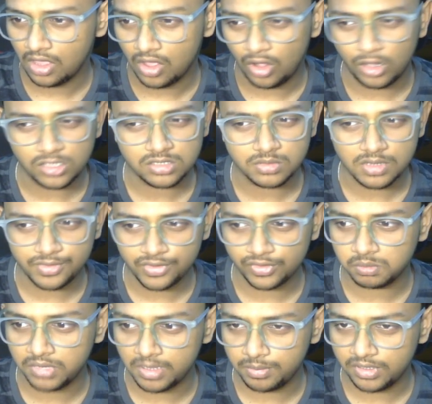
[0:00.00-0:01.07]
Also,
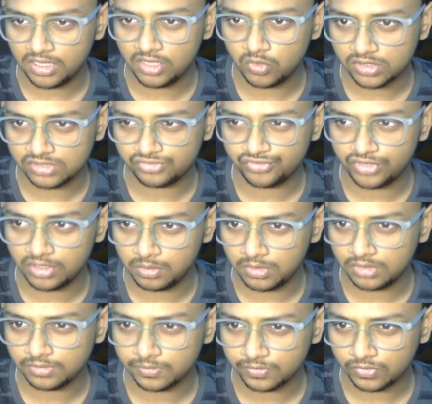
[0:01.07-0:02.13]
maybe he was streaming,
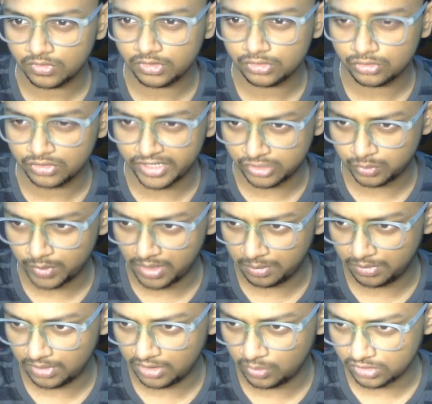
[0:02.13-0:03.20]
so that's why
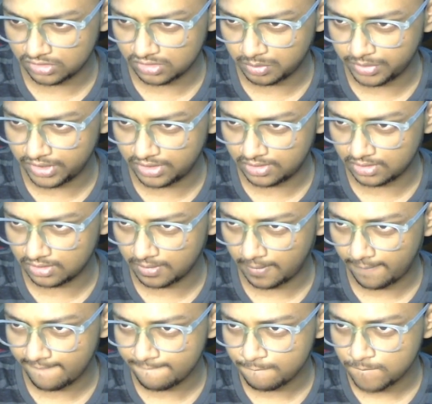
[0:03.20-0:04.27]
he was a bit
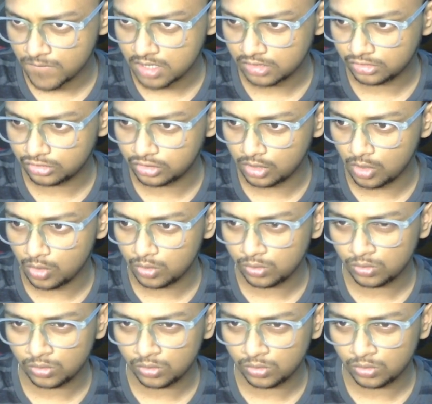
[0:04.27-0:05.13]
slow.